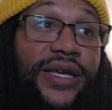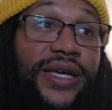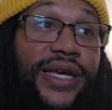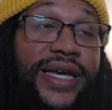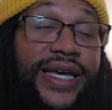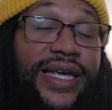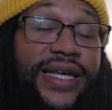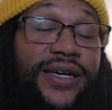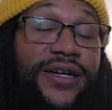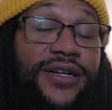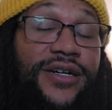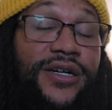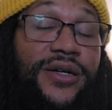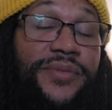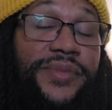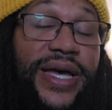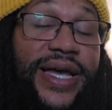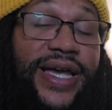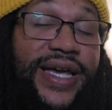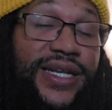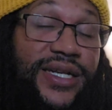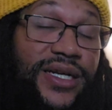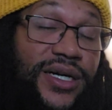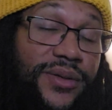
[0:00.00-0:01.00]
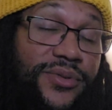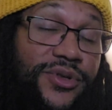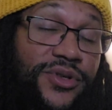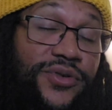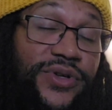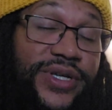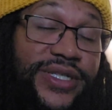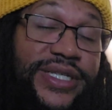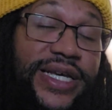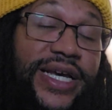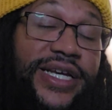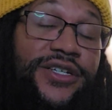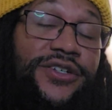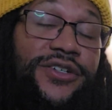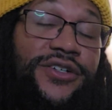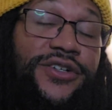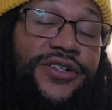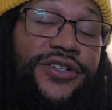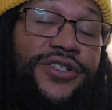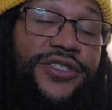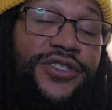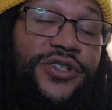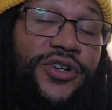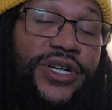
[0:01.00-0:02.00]
And AEW is actually
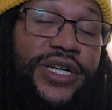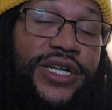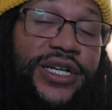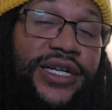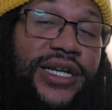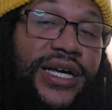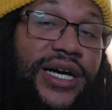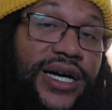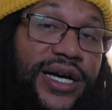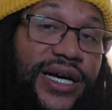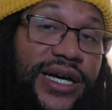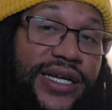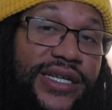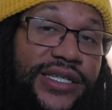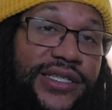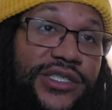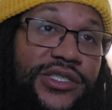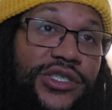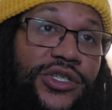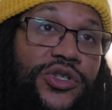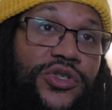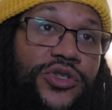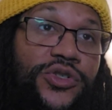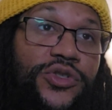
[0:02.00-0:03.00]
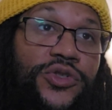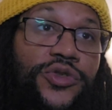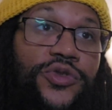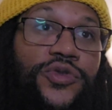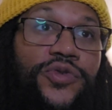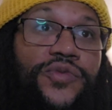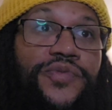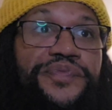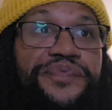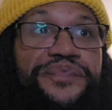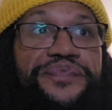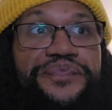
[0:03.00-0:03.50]
going to start at 9. So